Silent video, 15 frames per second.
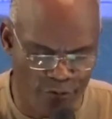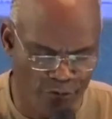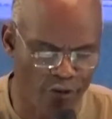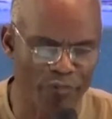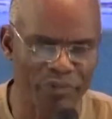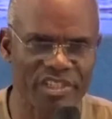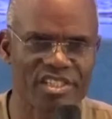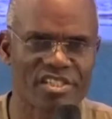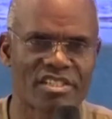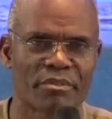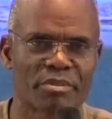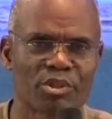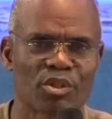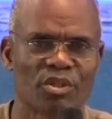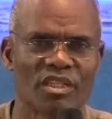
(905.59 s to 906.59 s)
from this
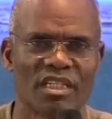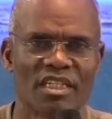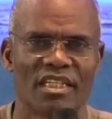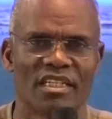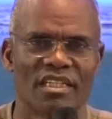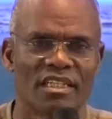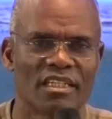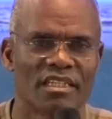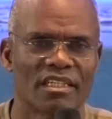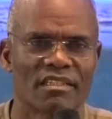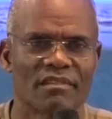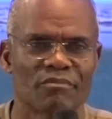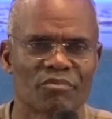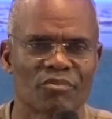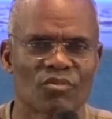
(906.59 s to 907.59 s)
scripture.
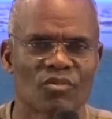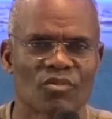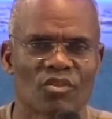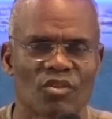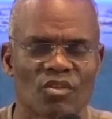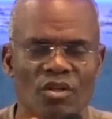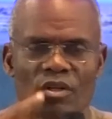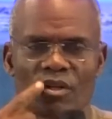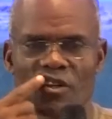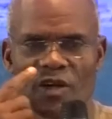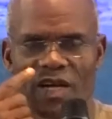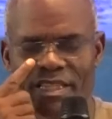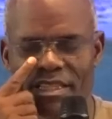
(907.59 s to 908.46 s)
No, no, no, I